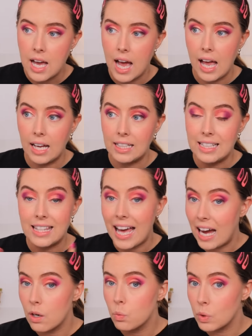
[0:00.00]
and
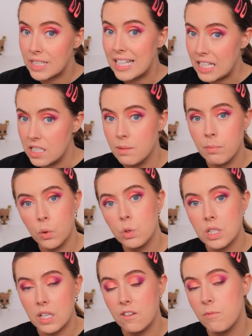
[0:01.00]
that was his
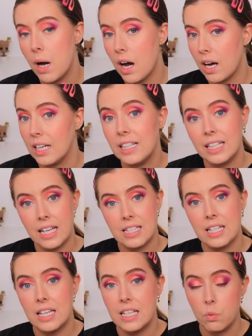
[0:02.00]
motive behind
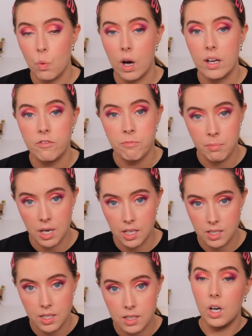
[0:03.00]
getting his wife
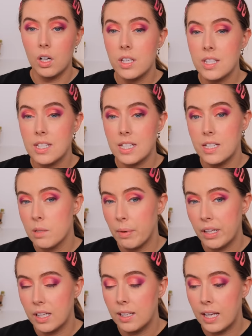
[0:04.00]
murdered. Others did
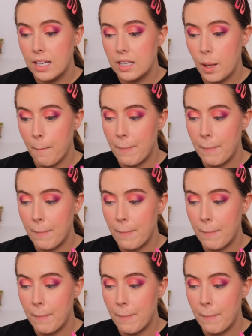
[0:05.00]
speculate that